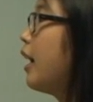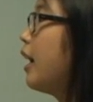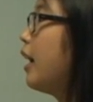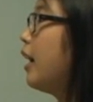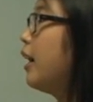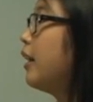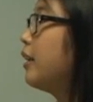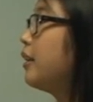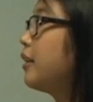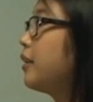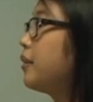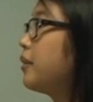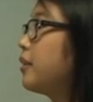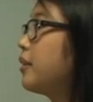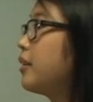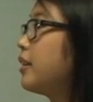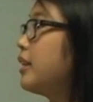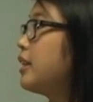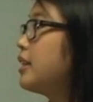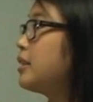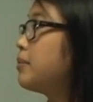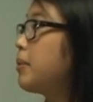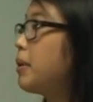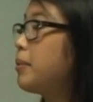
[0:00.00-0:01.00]
And
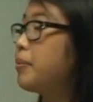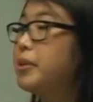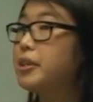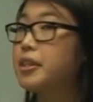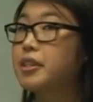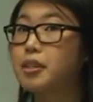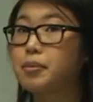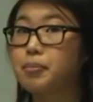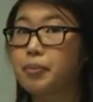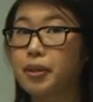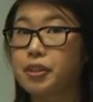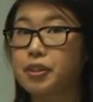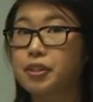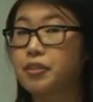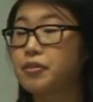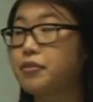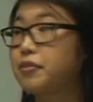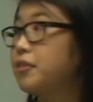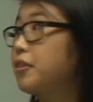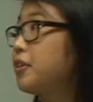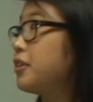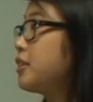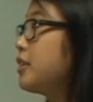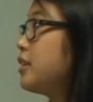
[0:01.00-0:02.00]
these may be dispersion
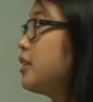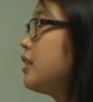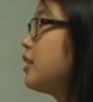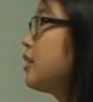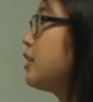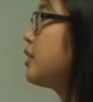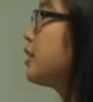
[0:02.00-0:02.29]
forces,